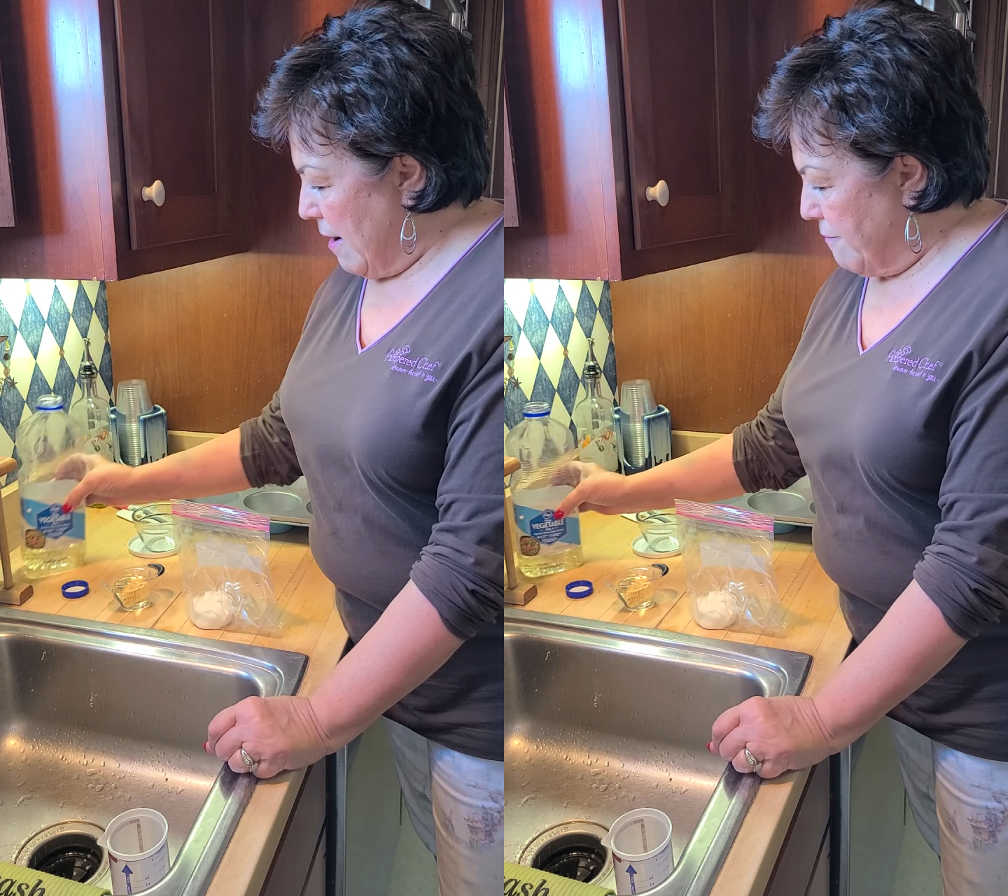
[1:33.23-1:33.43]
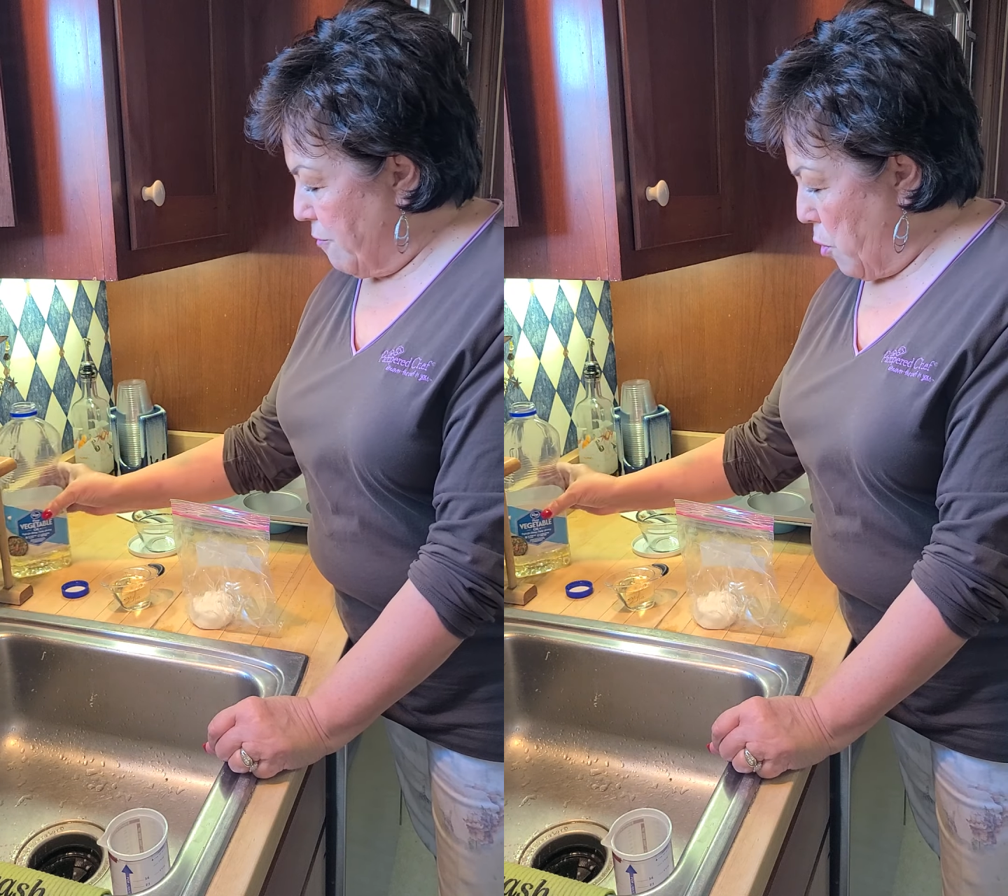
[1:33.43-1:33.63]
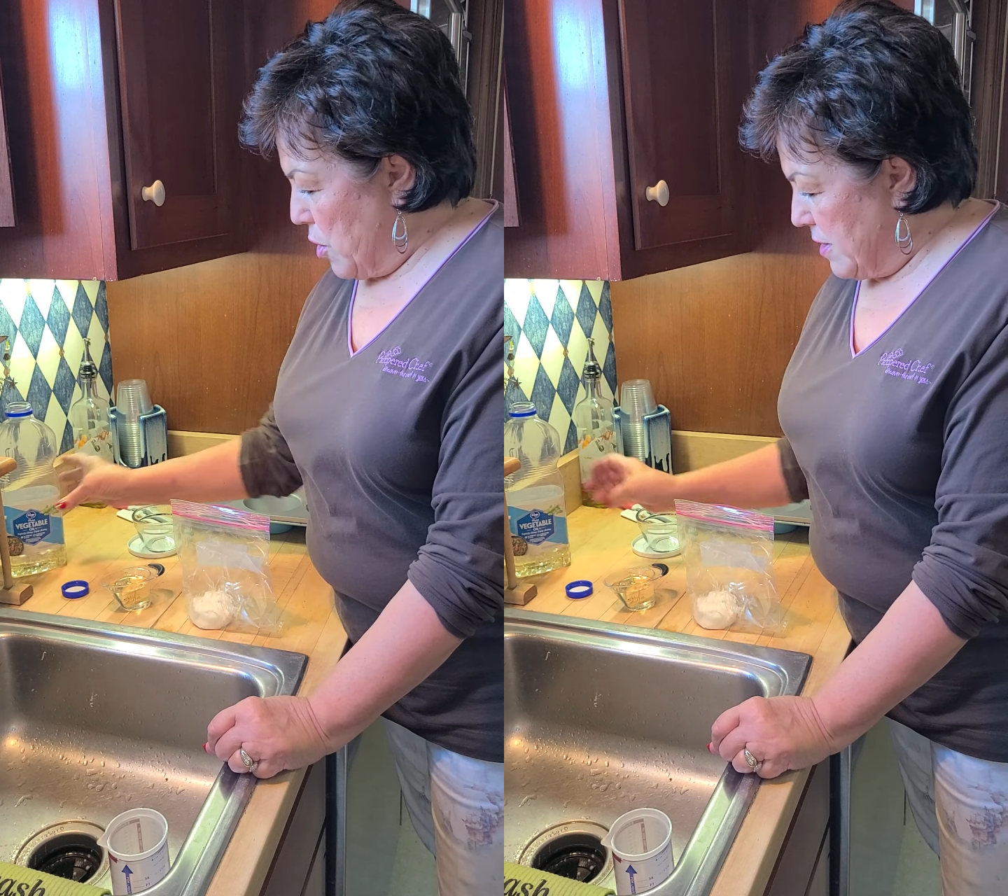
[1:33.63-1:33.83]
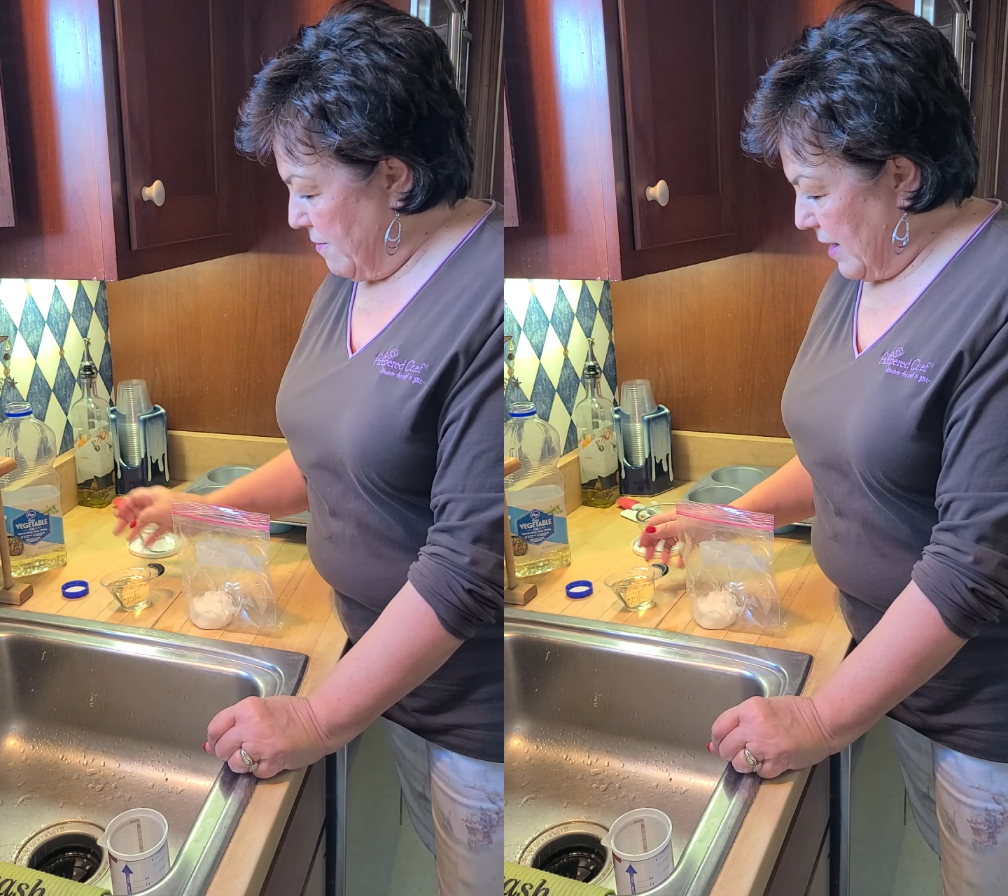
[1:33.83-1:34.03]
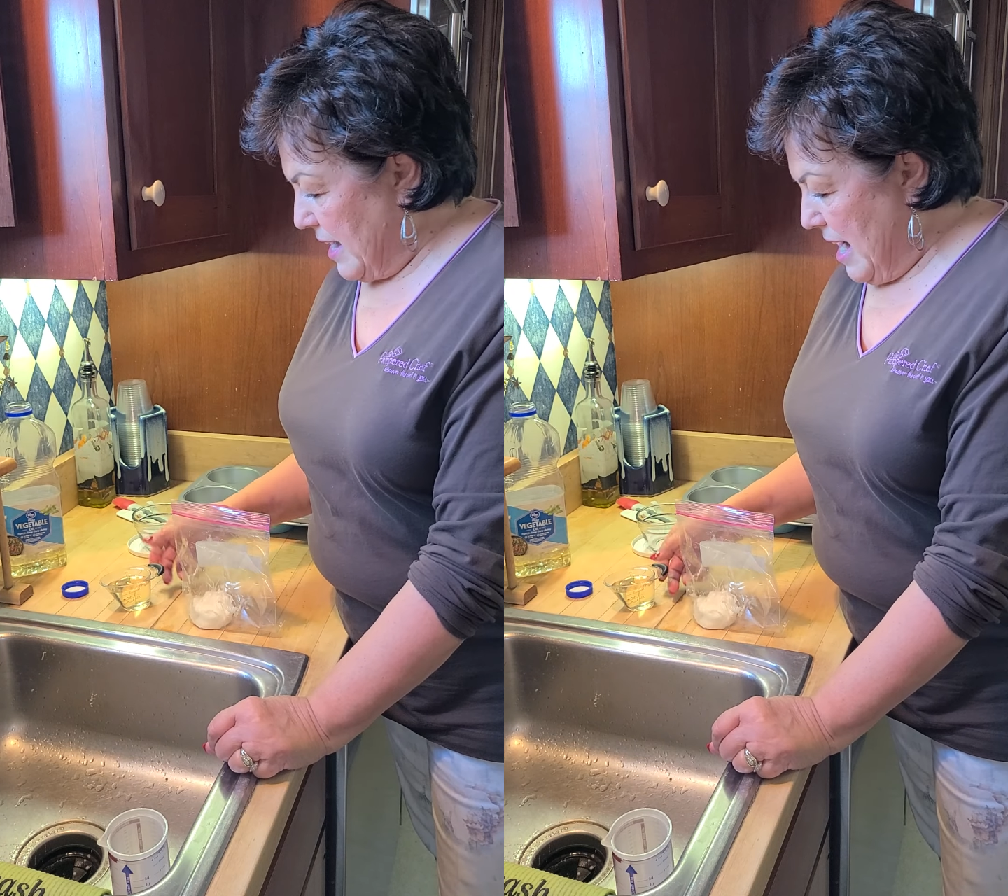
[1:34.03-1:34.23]
1/4
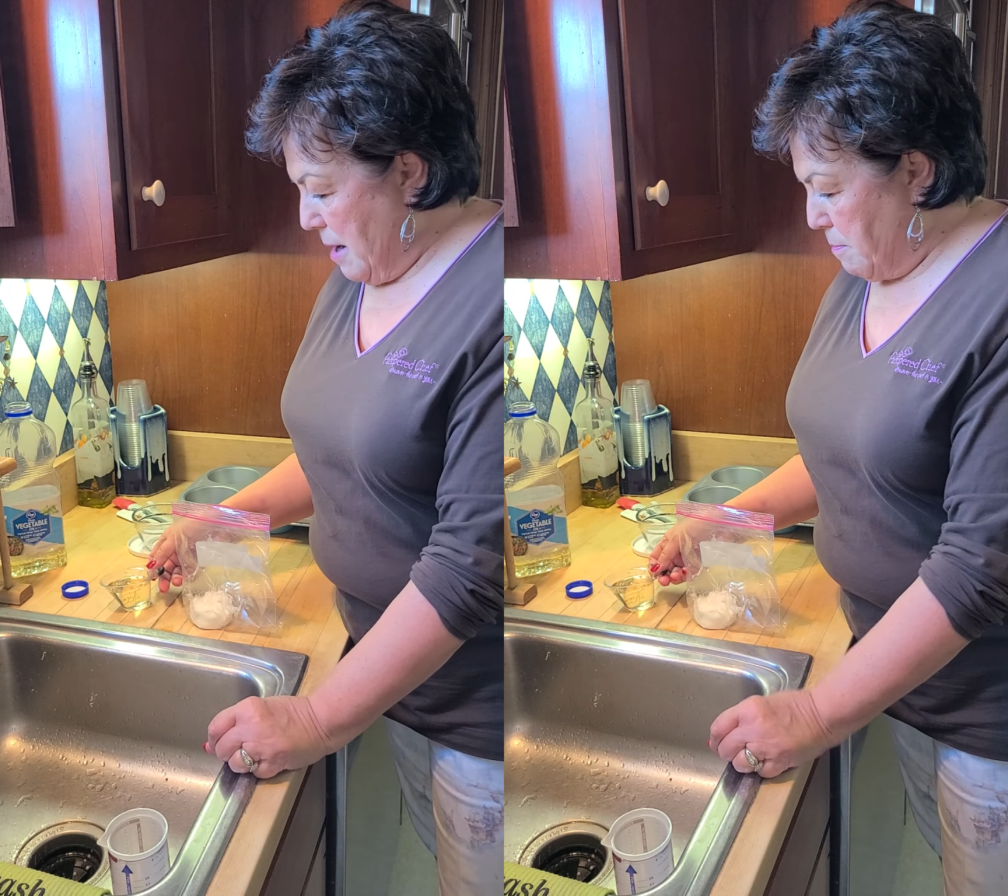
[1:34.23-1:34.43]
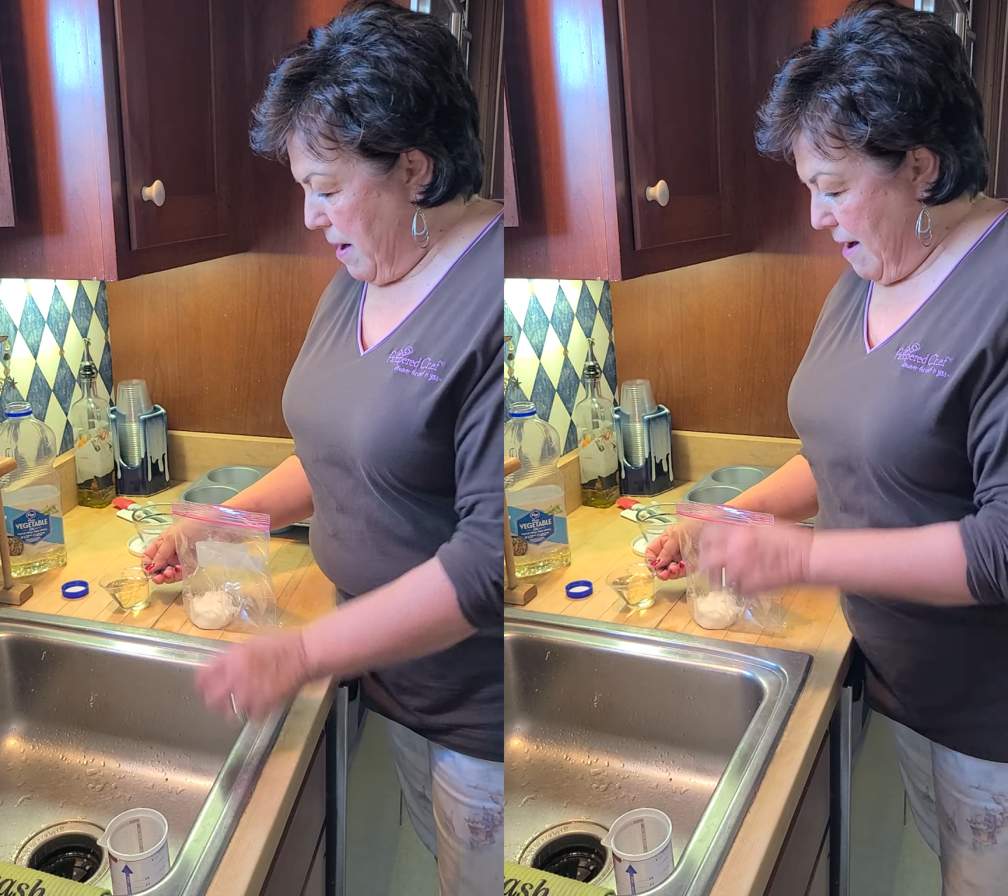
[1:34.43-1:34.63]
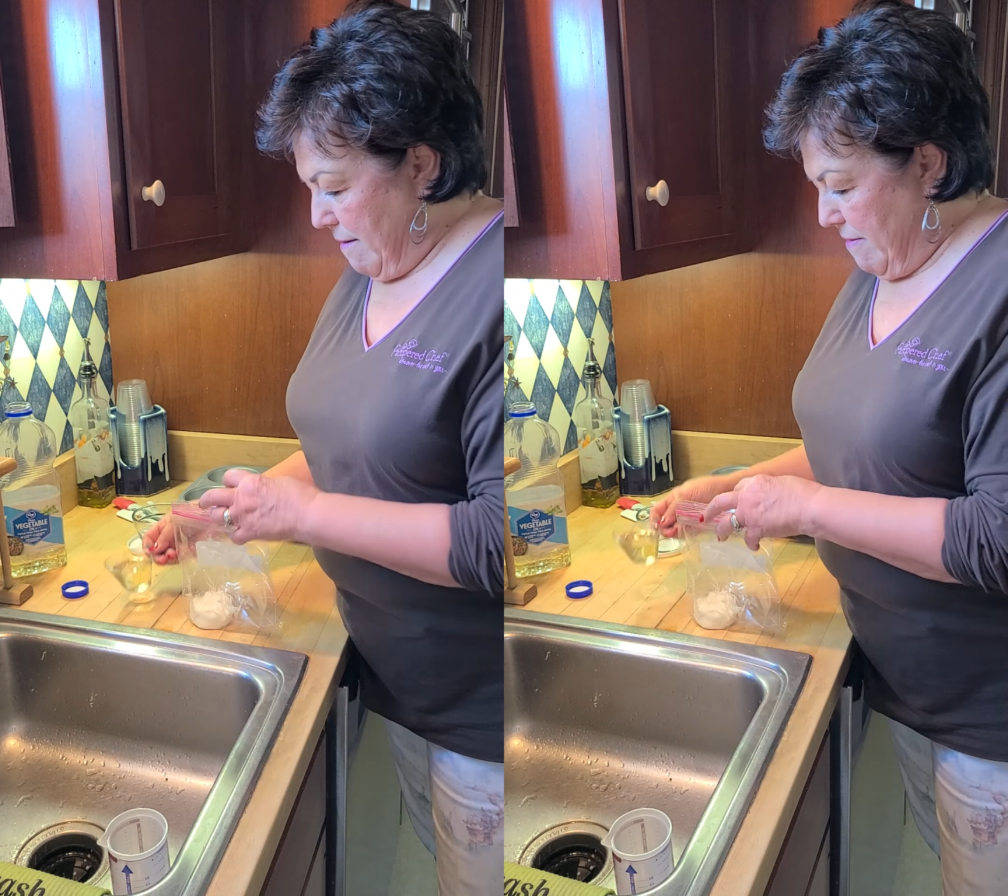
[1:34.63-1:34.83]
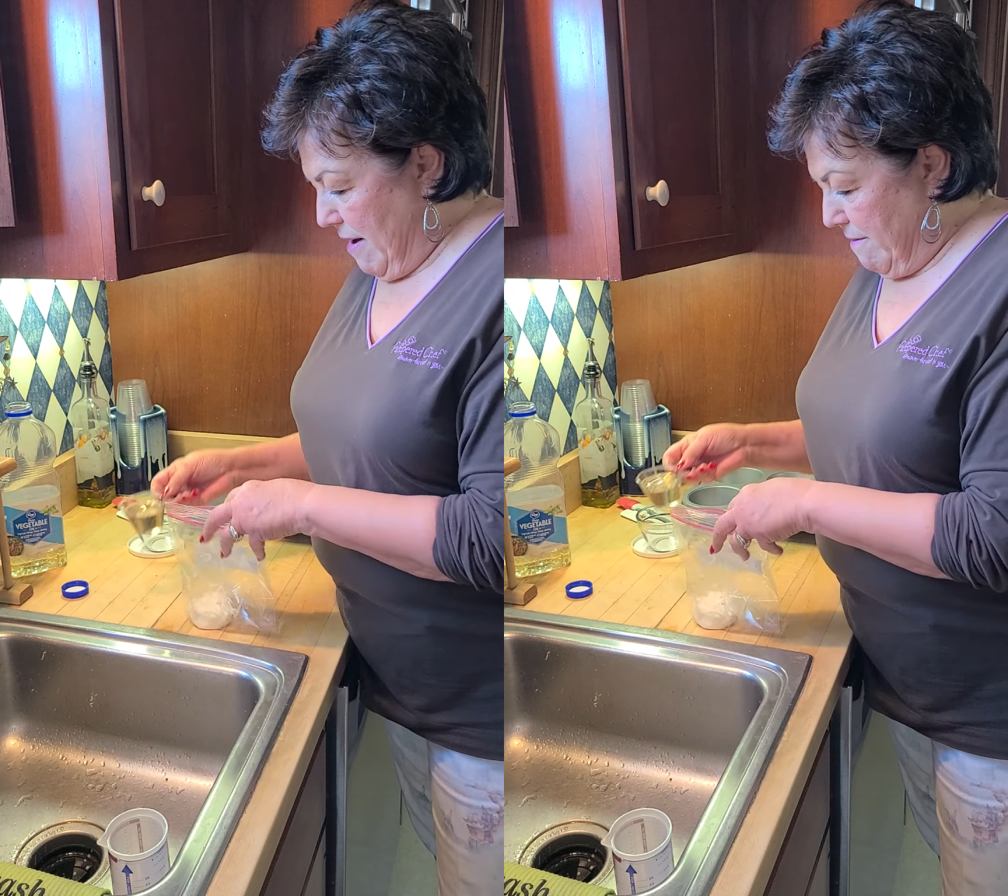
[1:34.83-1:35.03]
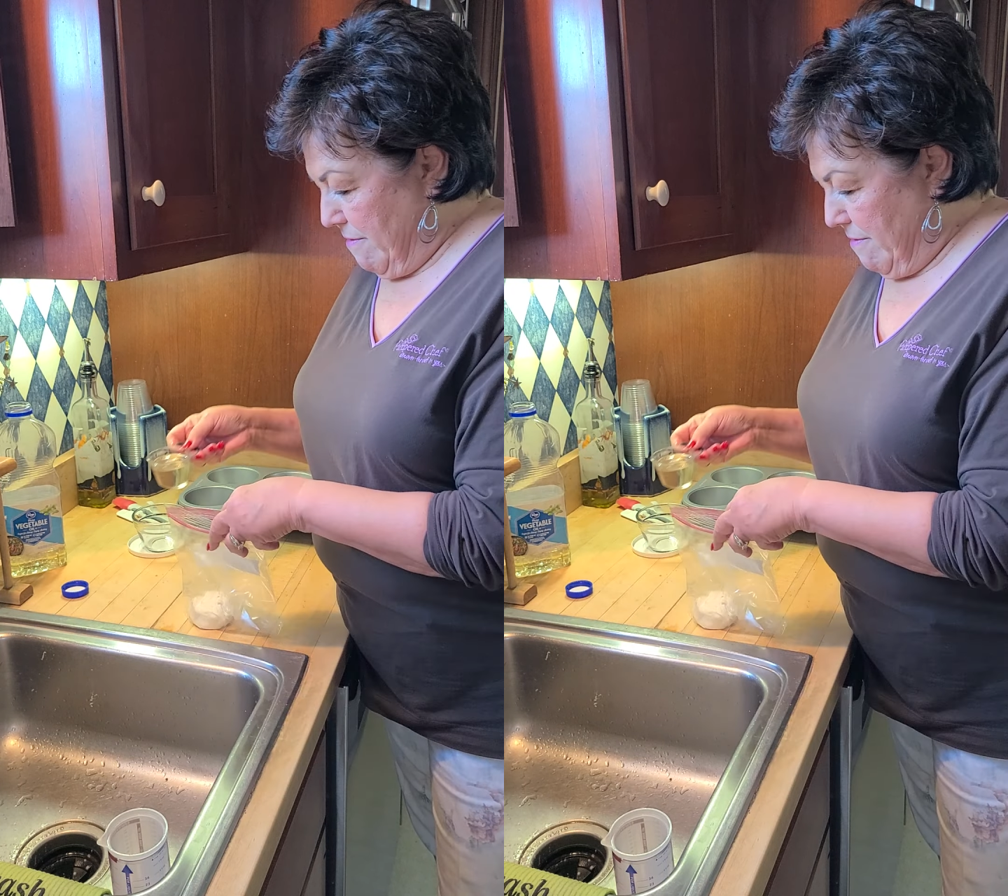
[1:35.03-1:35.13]
of a cup of